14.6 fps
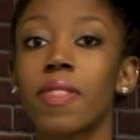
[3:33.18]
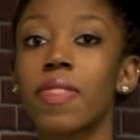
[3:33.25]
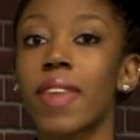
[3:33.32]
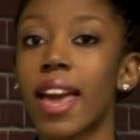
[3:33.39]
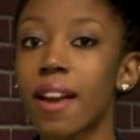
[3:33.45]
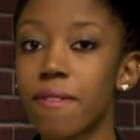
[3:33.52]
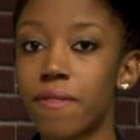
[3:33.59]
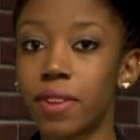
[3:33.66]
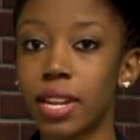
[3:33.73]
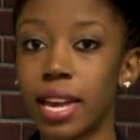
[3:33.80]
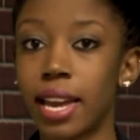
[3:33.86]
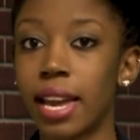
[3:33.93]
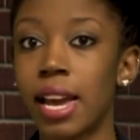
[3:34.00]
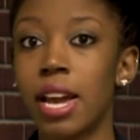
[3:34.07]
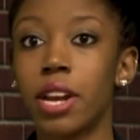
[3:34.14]
Thankfully,
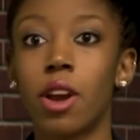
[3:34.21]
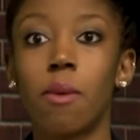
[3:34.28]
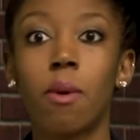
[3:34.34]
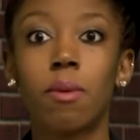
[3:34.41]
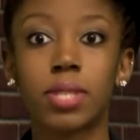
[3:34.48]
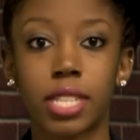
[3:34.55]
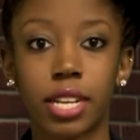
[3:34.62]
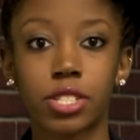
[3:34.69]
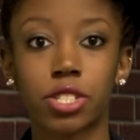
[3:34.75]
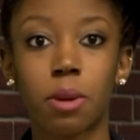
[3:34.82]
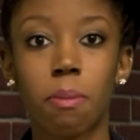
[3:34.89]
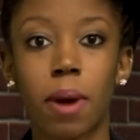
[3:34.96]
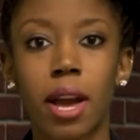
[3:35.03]
no one was injured,